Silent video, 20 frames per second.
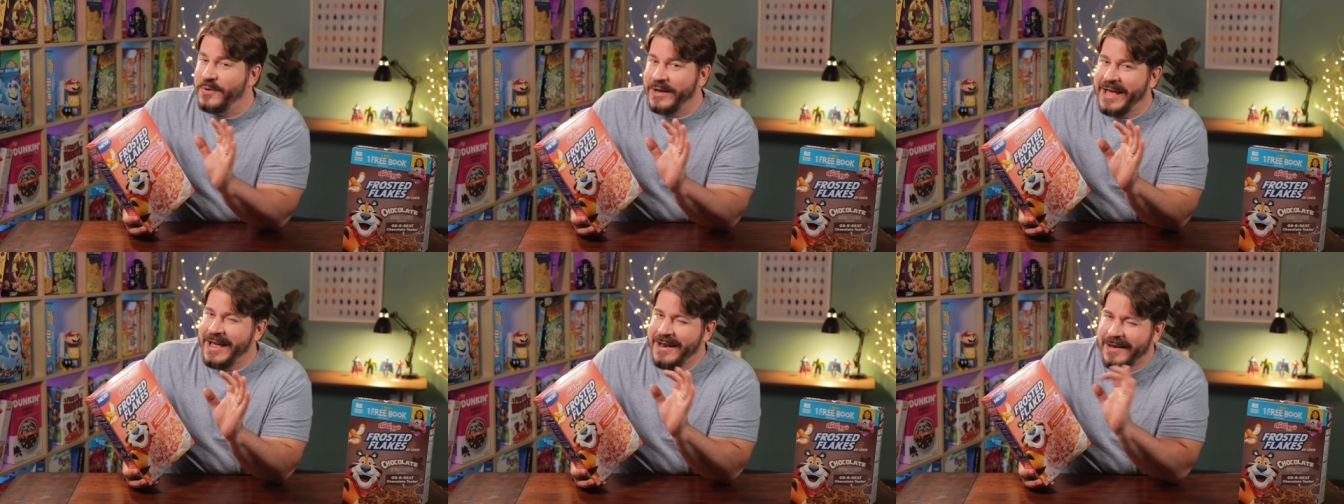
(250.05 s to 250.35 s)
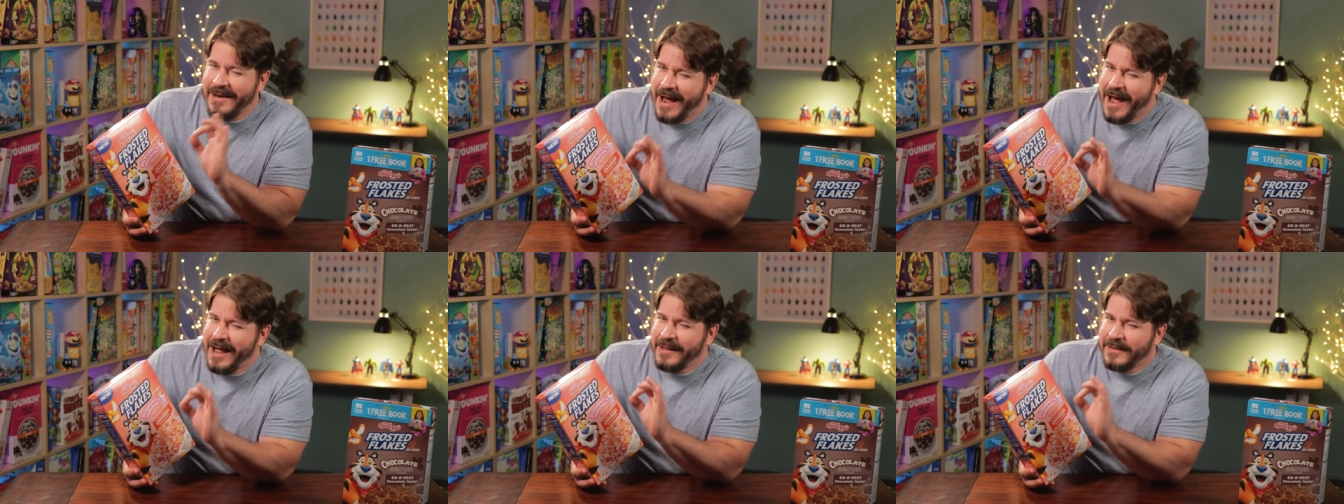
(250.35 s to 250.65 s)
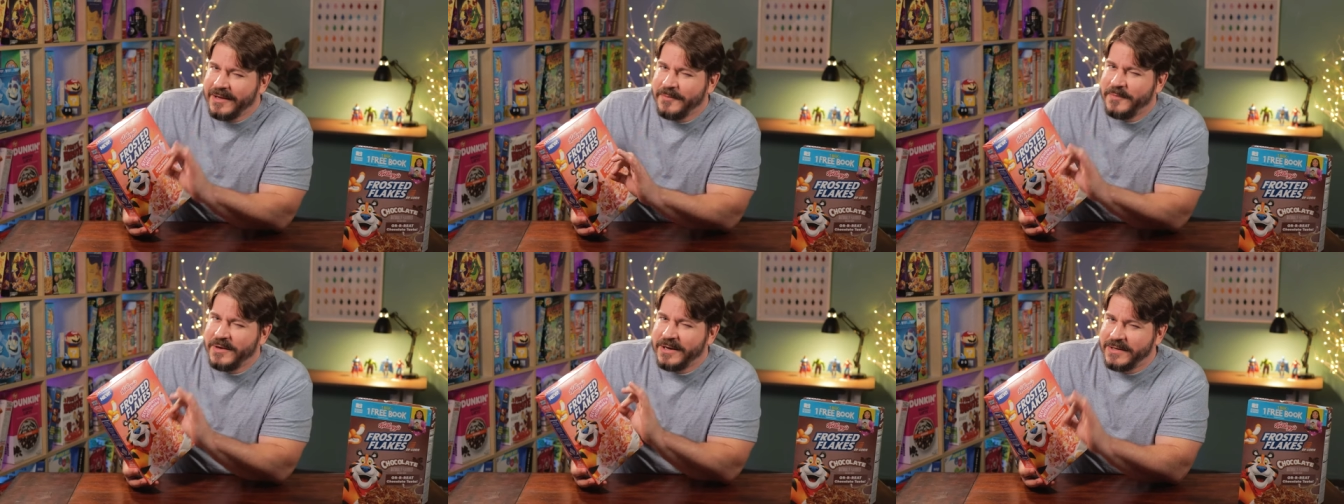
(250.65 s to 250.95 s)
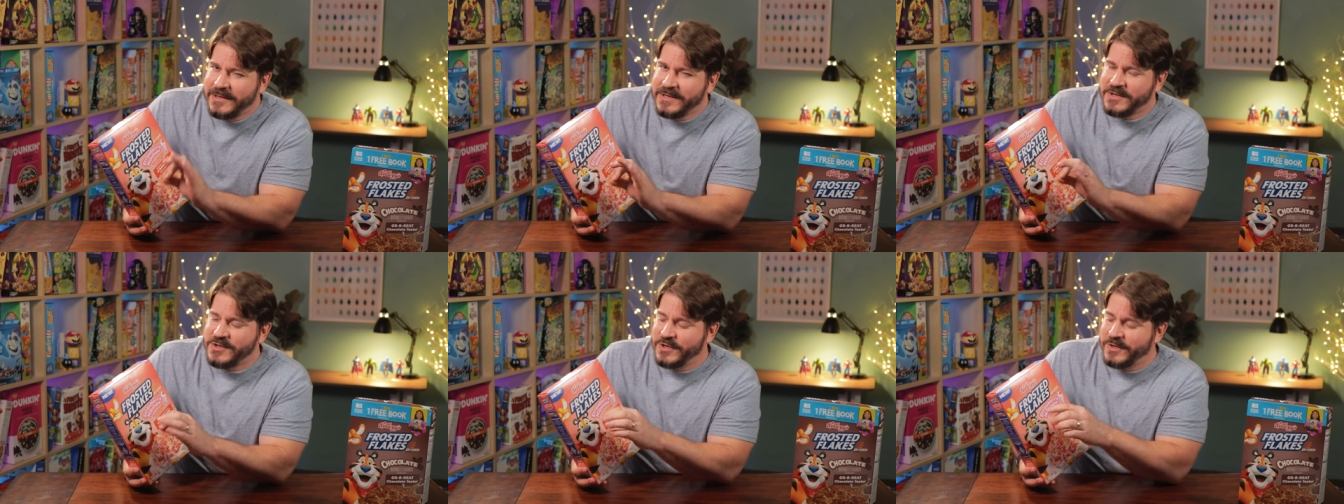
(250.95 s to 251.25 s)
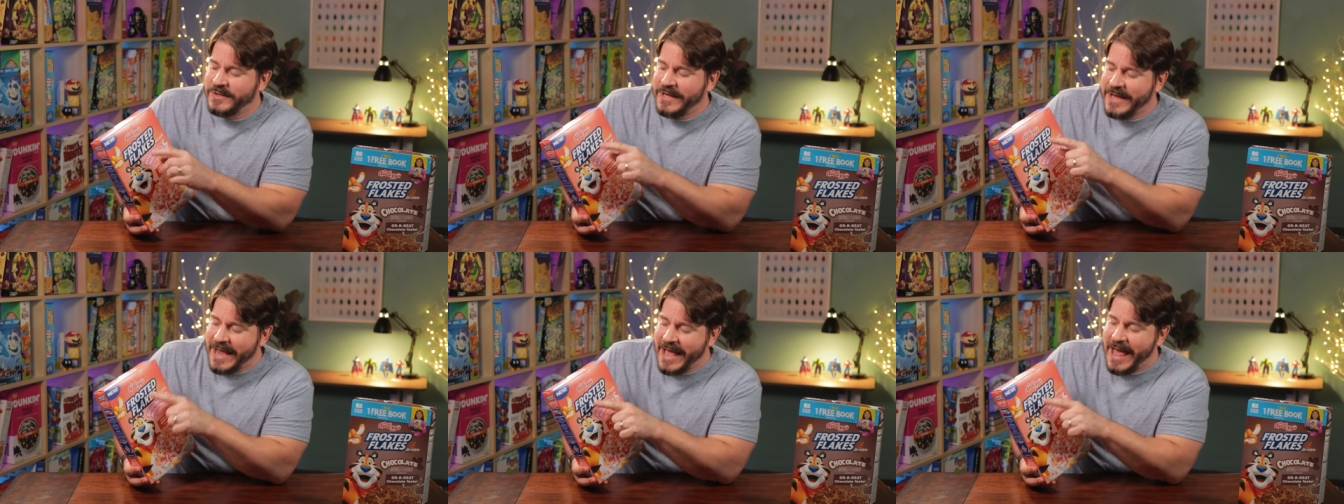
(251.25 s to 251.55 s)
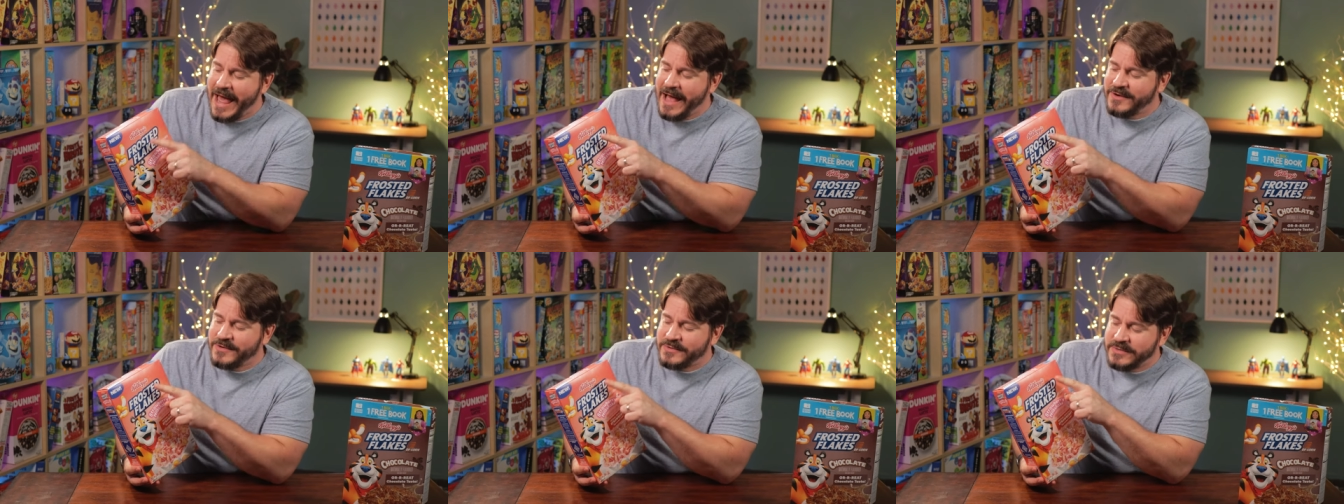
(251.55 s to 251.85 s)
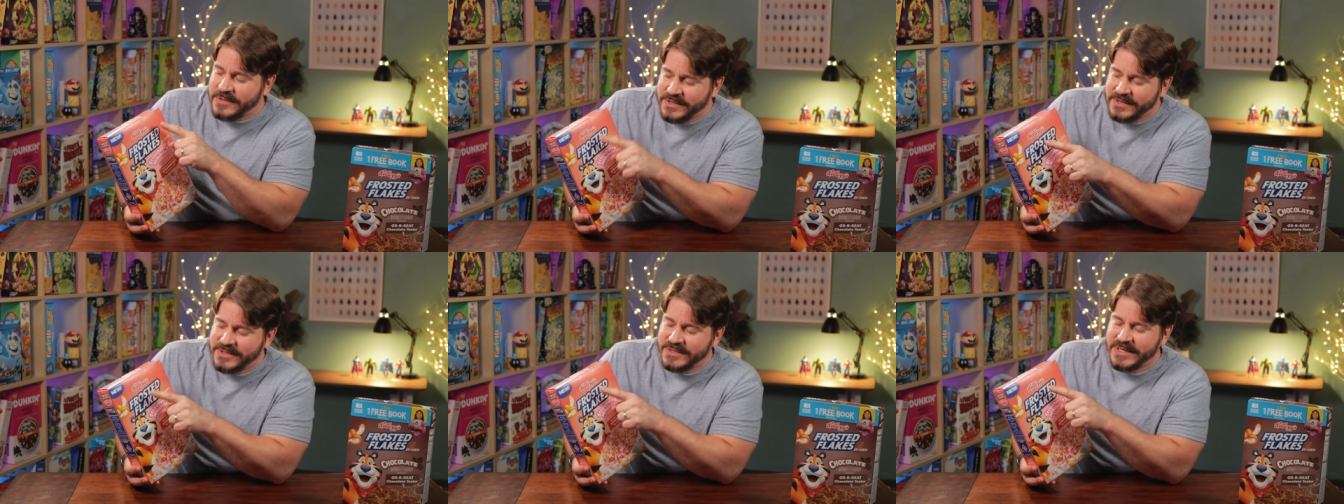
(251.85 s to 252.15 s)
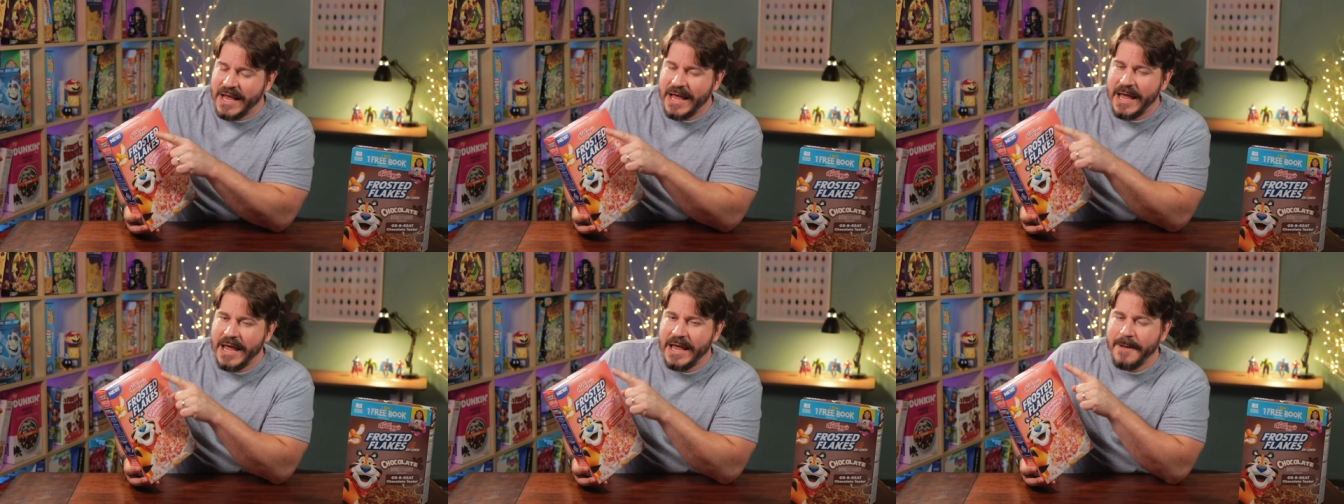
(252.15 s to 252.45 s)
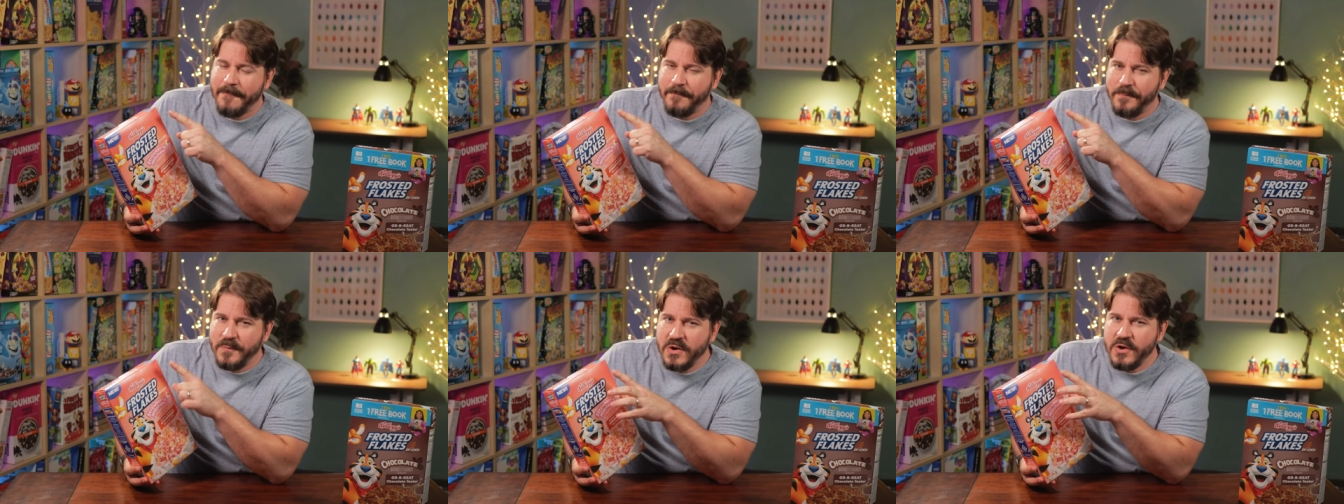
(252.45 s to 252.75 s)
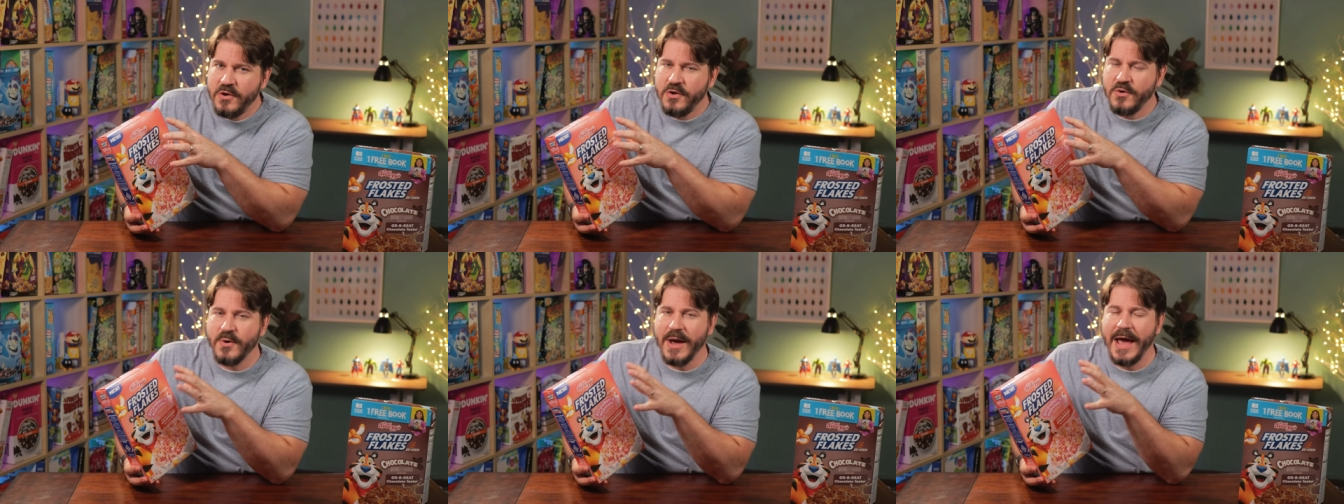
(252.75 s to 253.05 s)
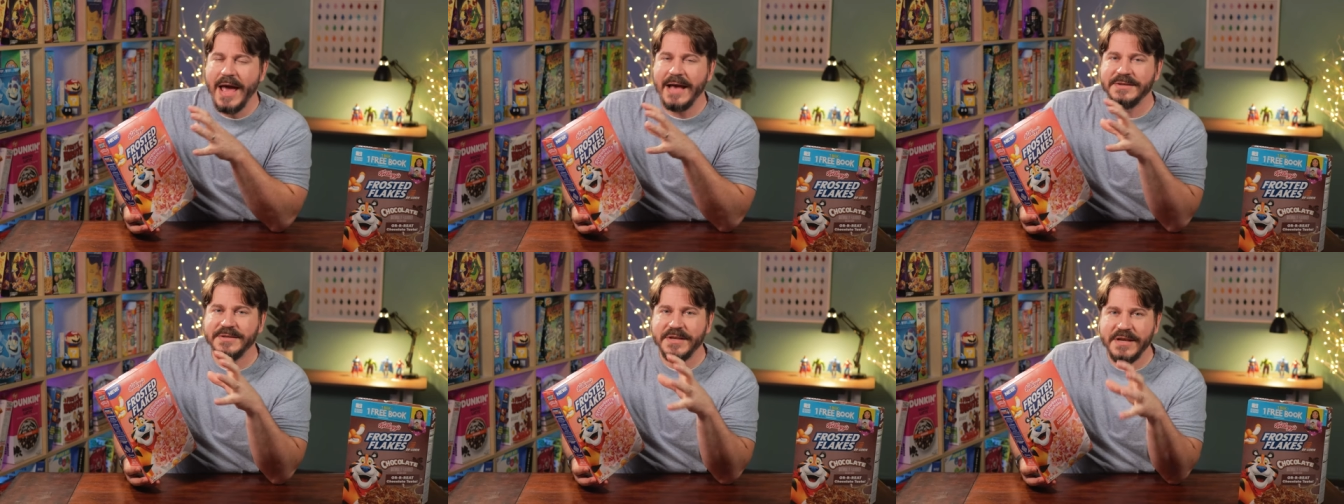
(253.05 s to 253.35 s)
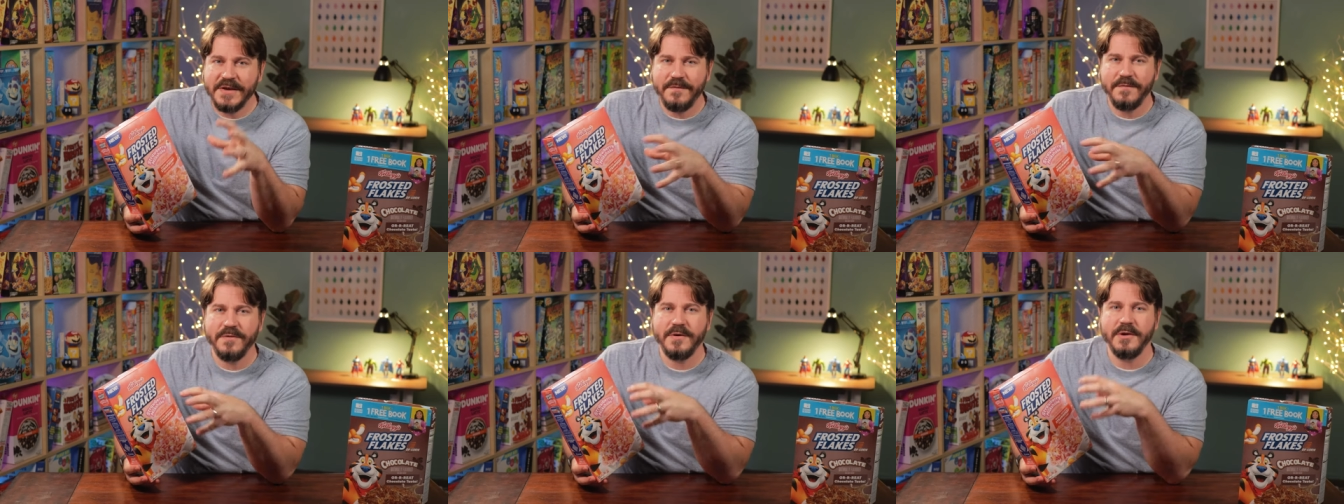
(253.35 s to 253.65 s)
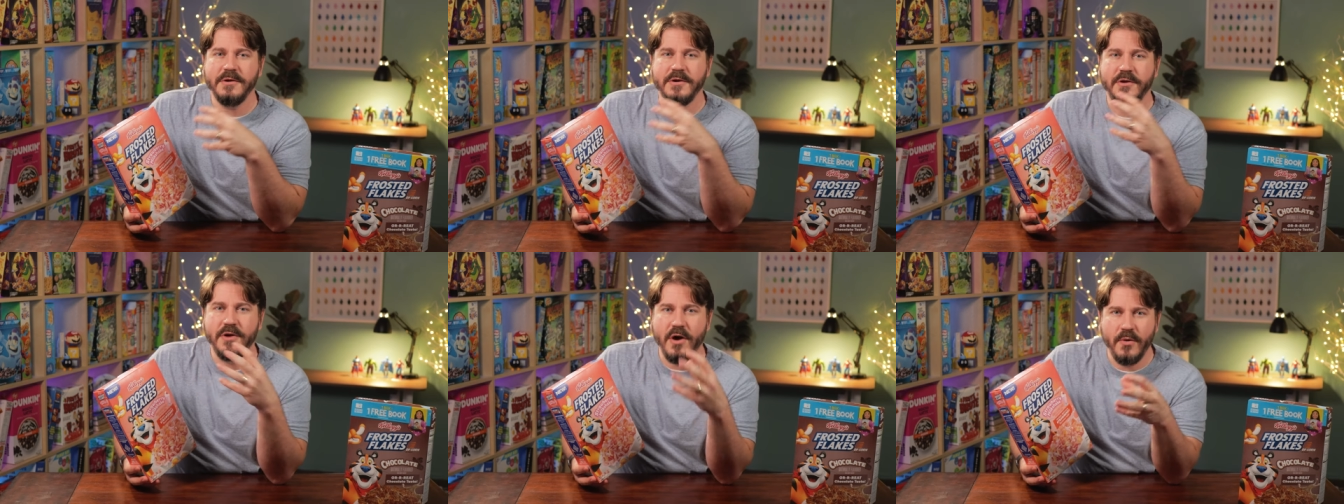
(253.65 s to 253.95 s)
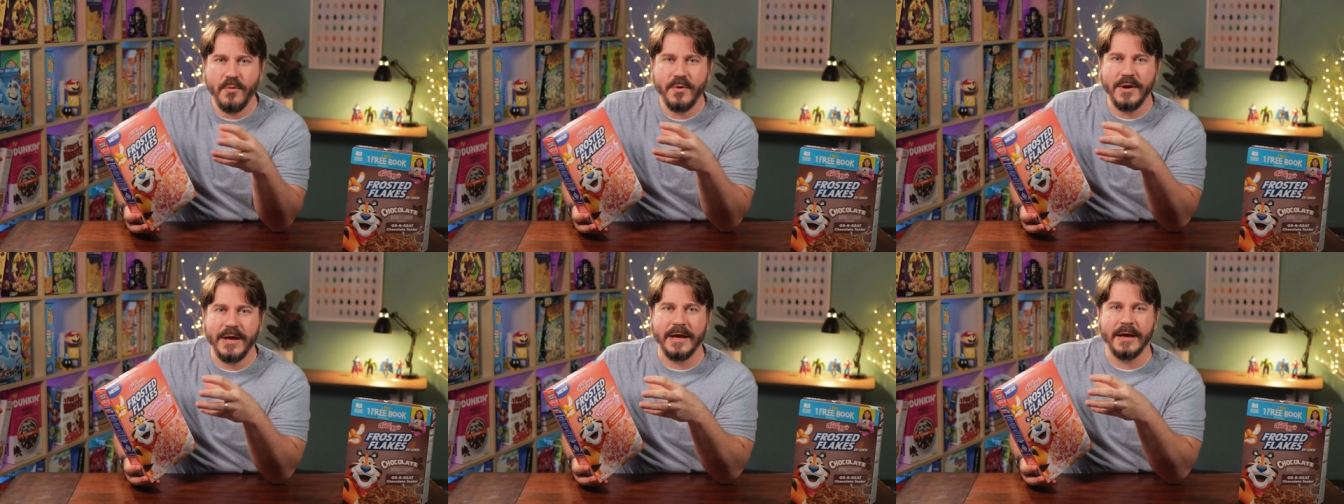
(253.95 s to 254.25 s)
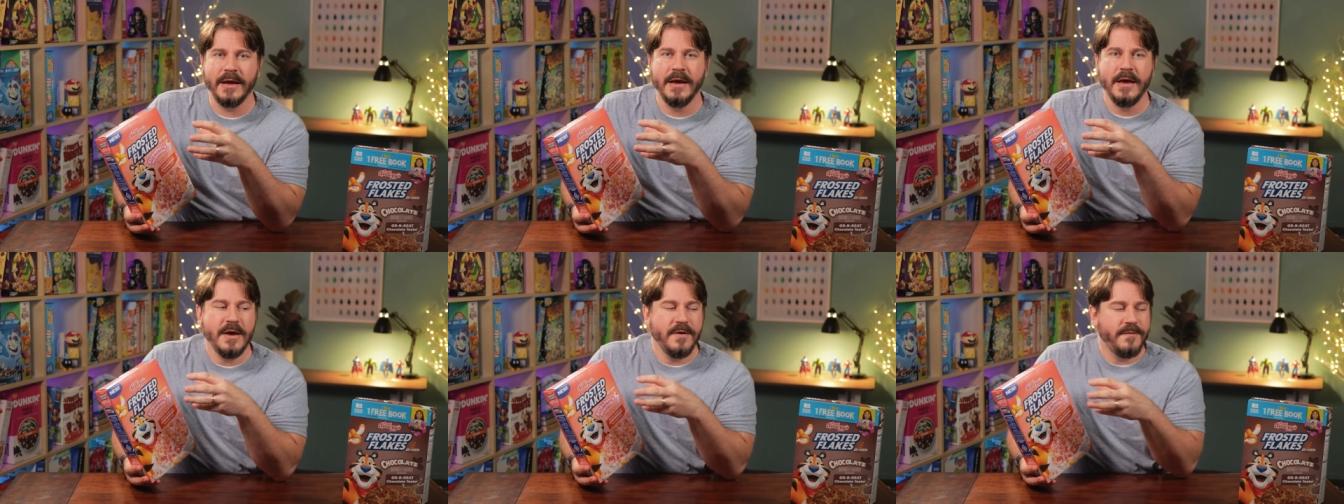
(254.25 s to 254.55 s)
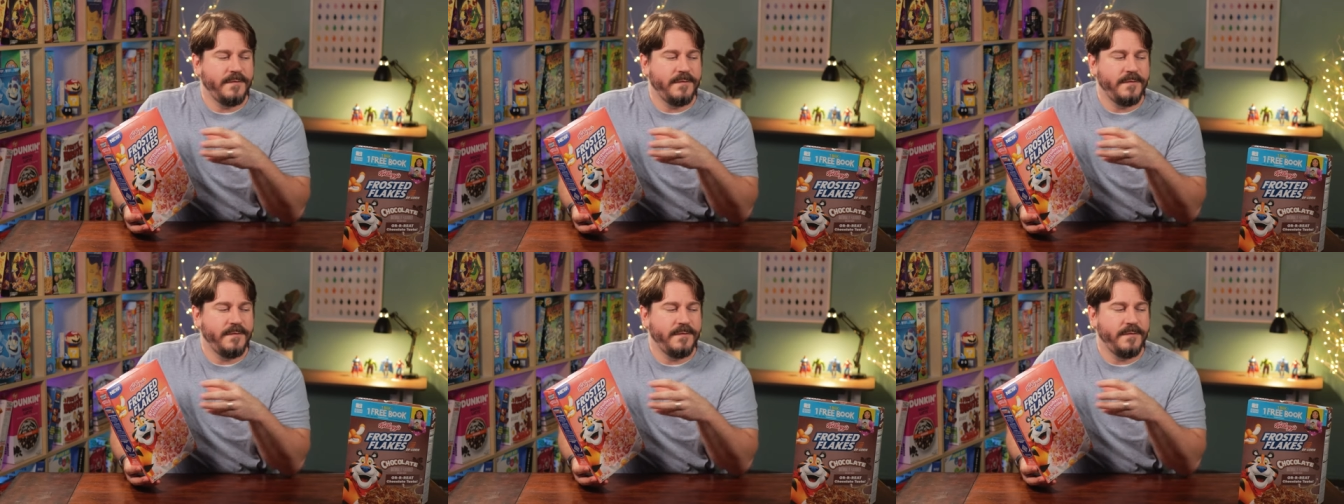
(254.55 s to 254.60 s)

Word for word: Again, not limited edition. They actually say new as if they're going